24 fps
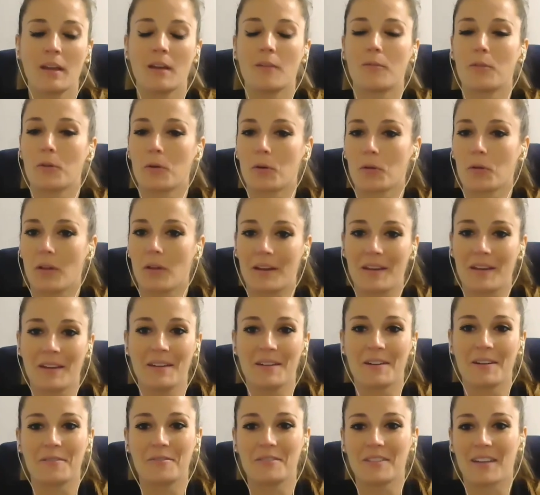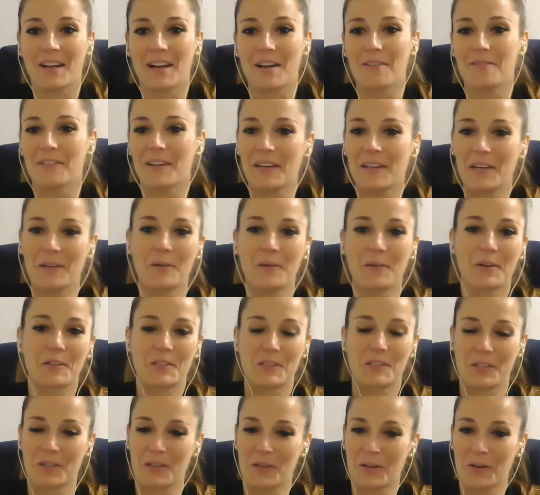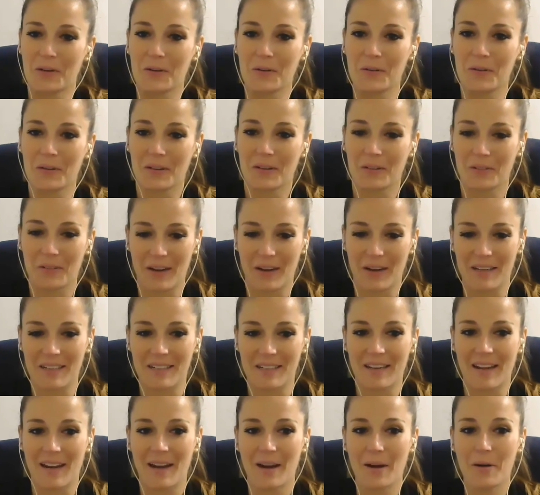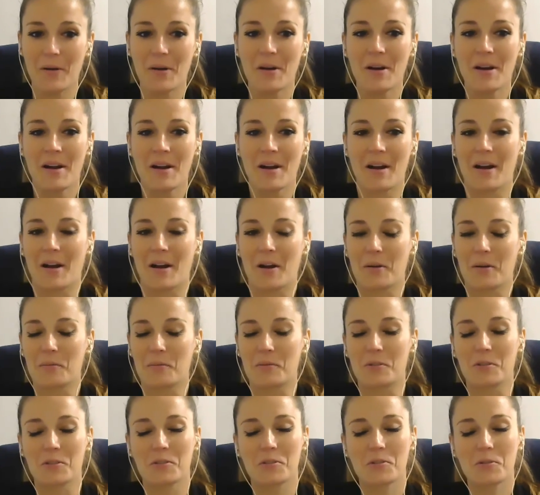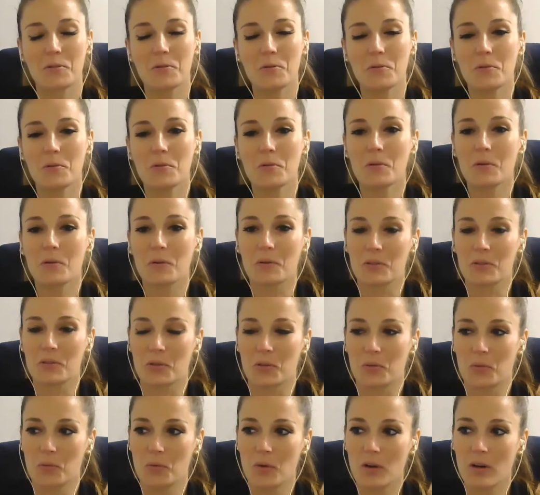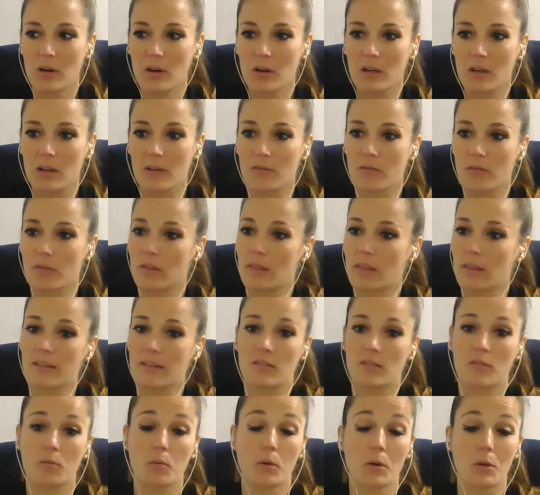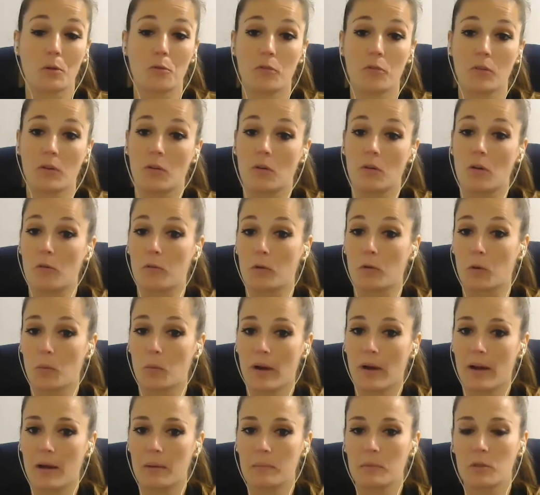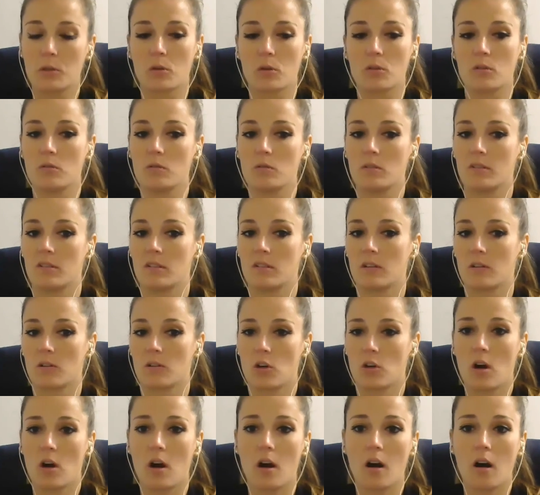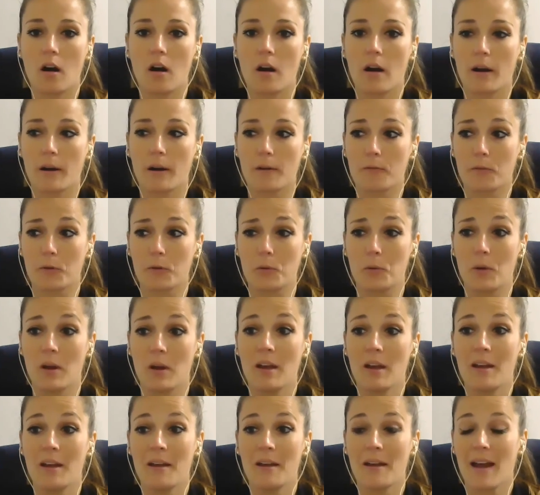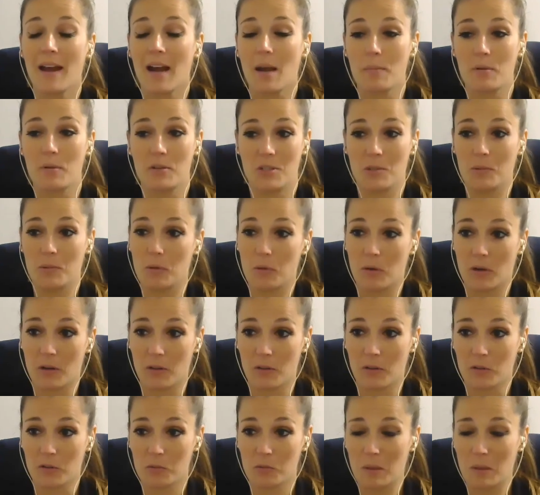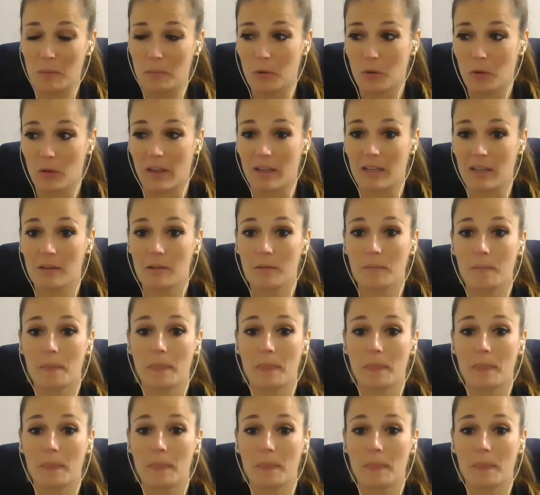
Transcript: If you're lucky enough to have anywhere to go right now, to school or to work, if that's where you feel overwhelmed, you can do this in your car. If you happen to be one of those people like